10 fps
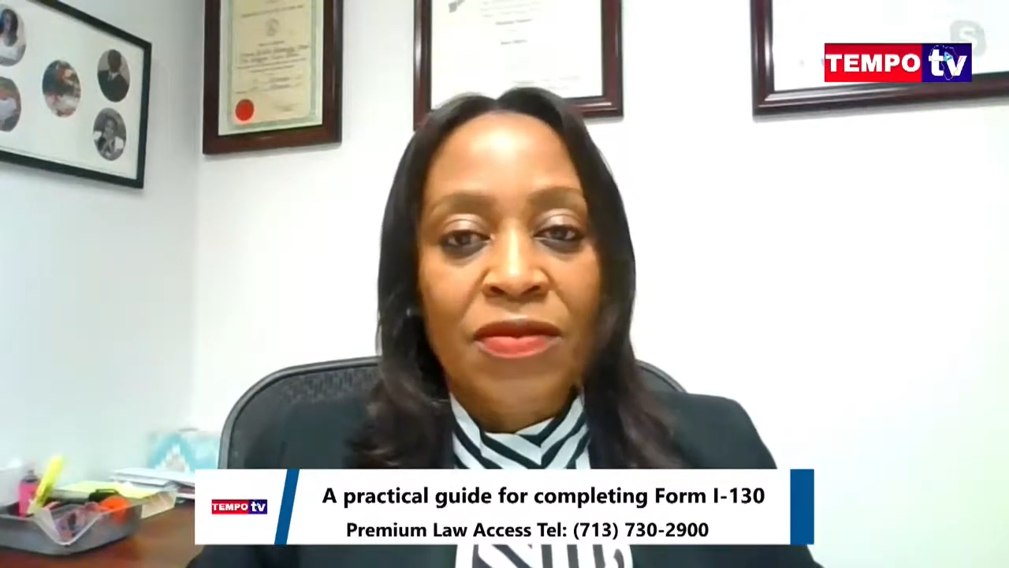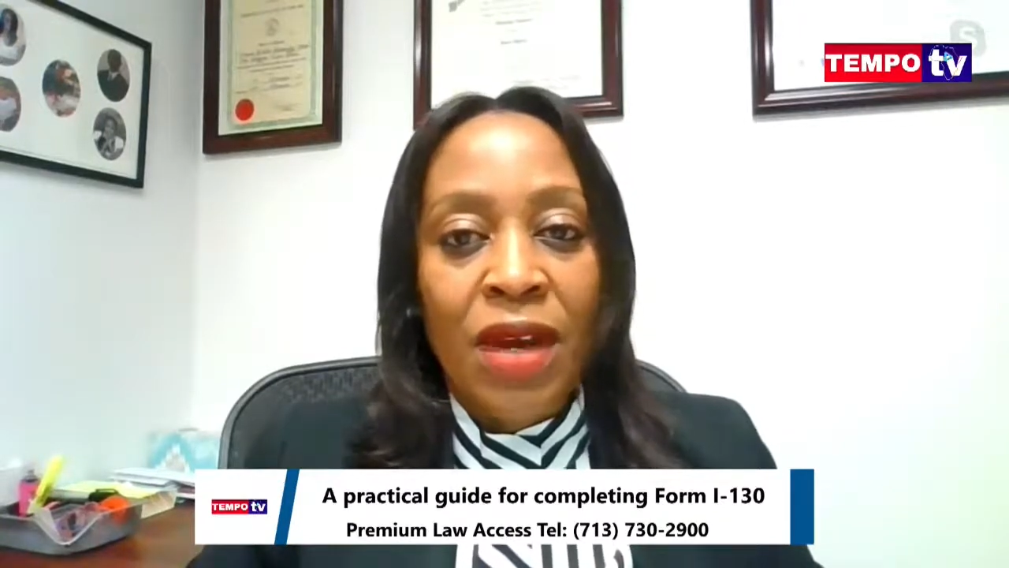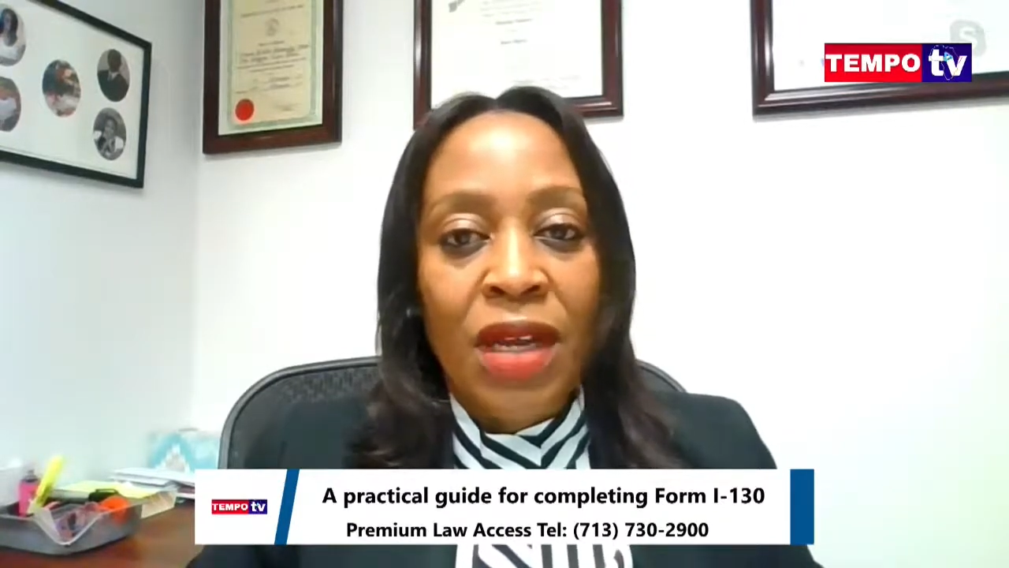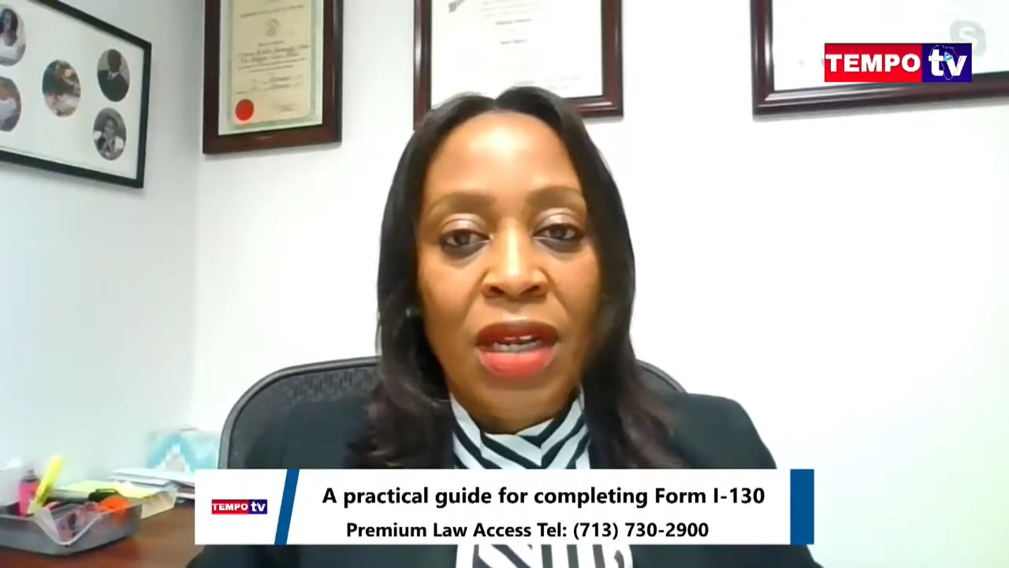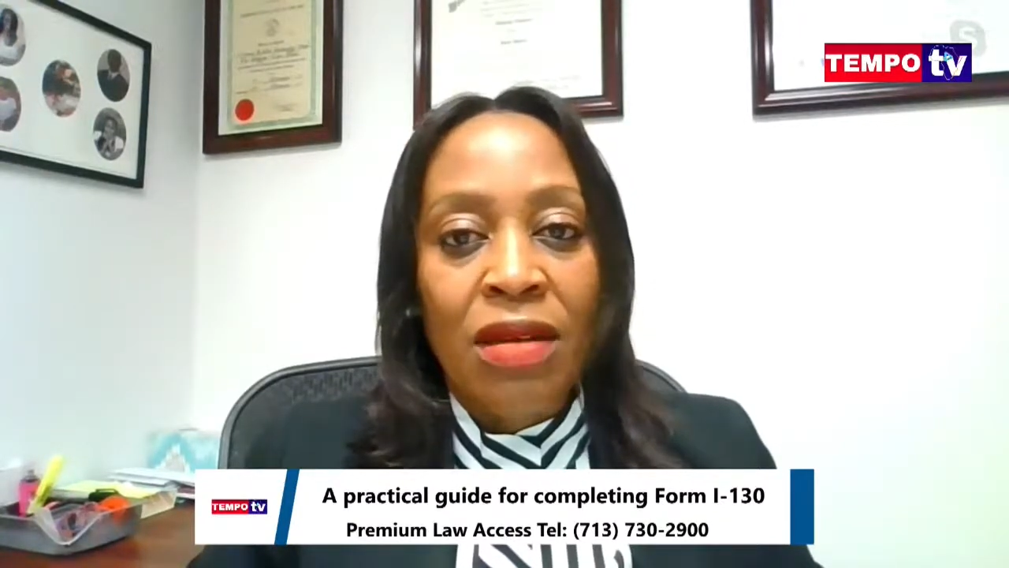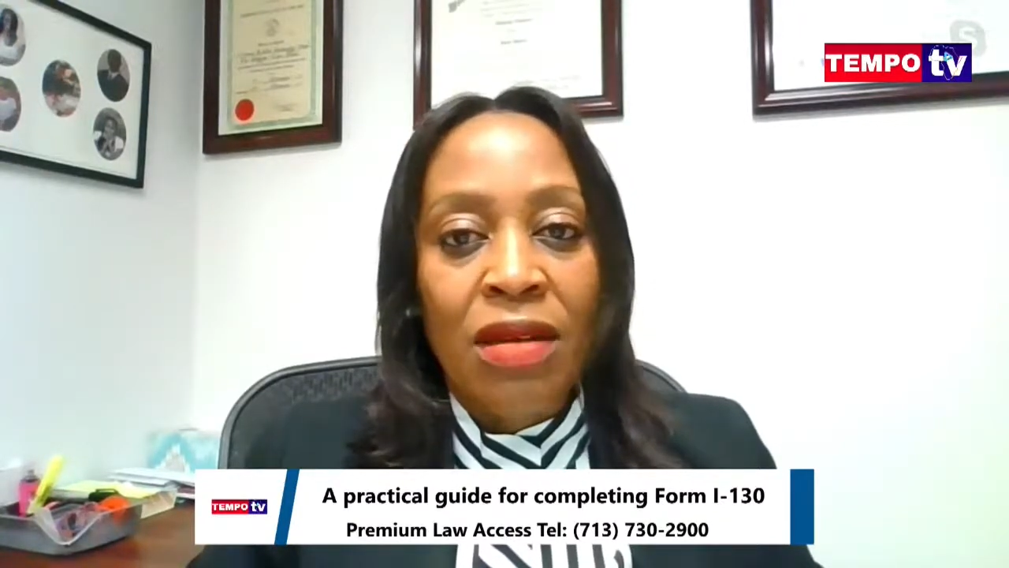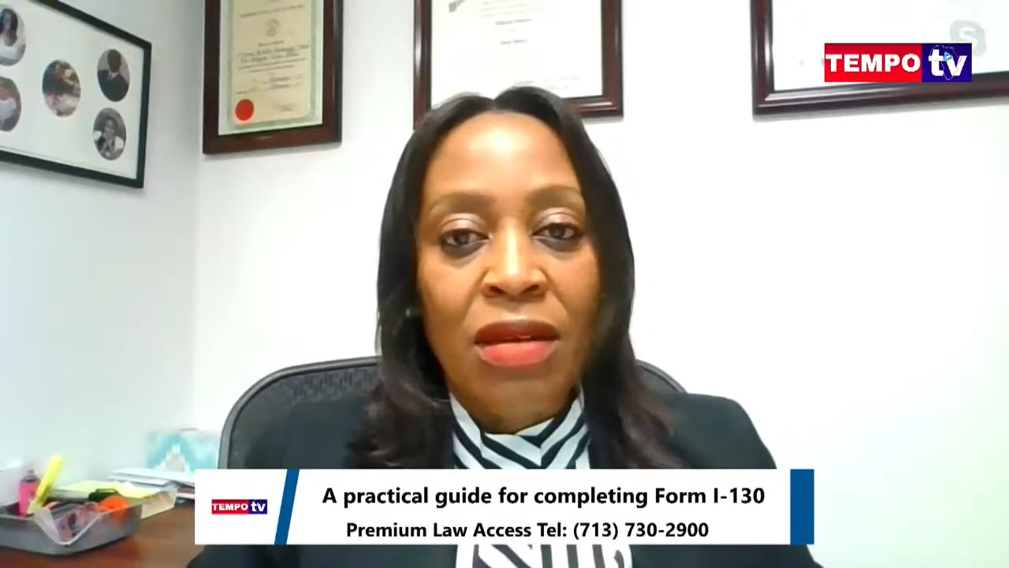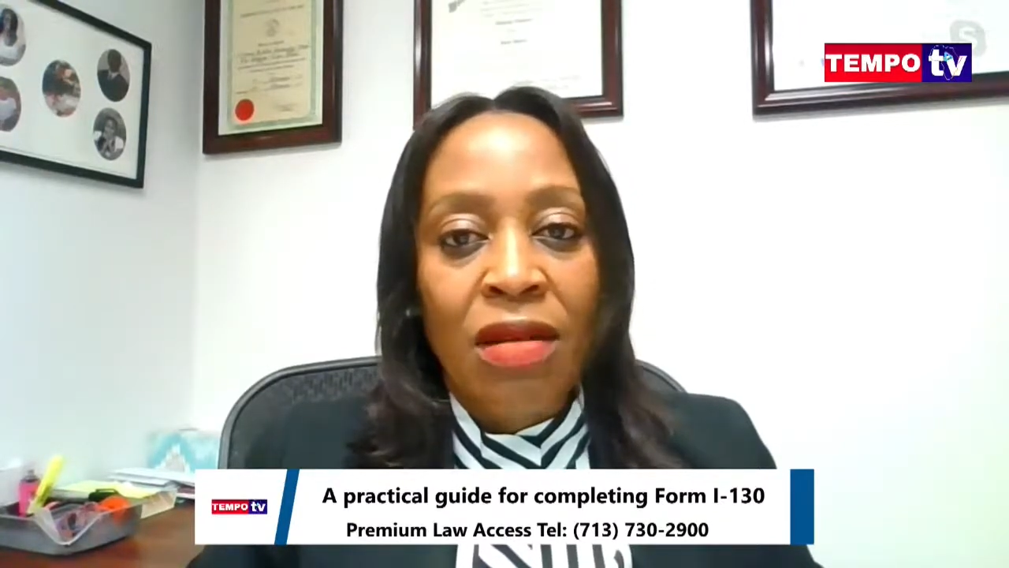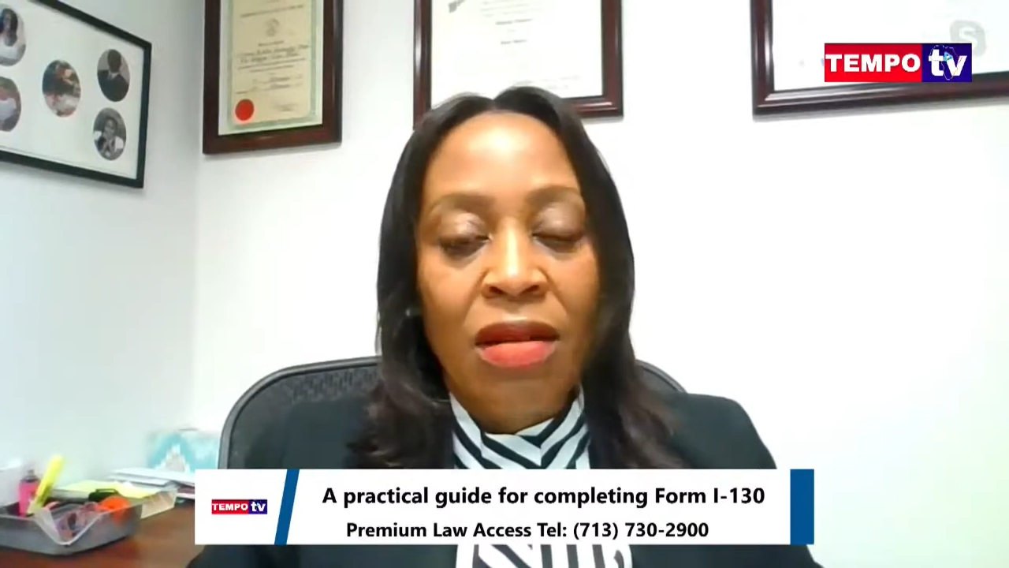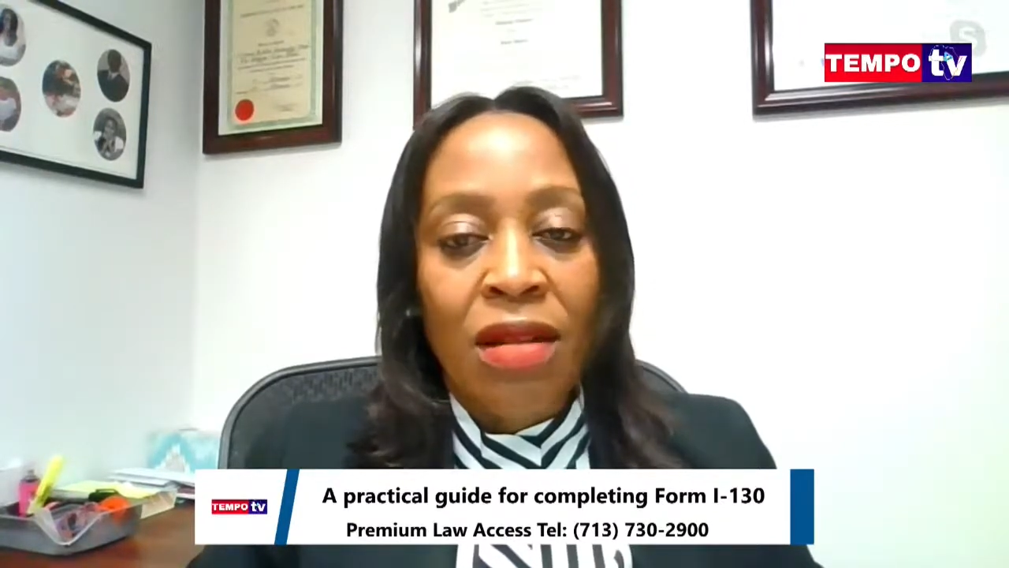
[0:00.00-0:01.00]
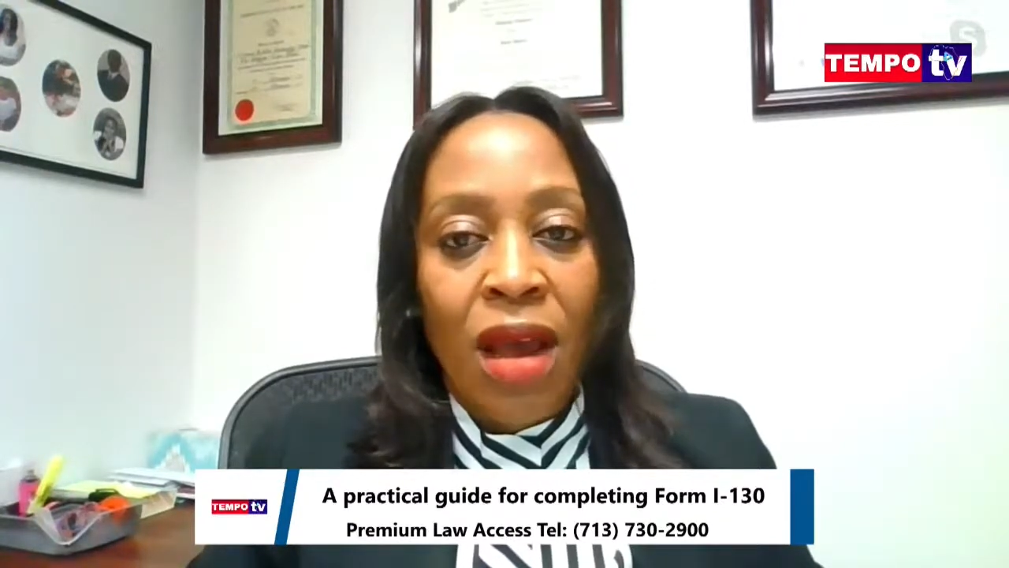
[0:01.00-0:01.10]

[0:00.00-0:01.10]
is filing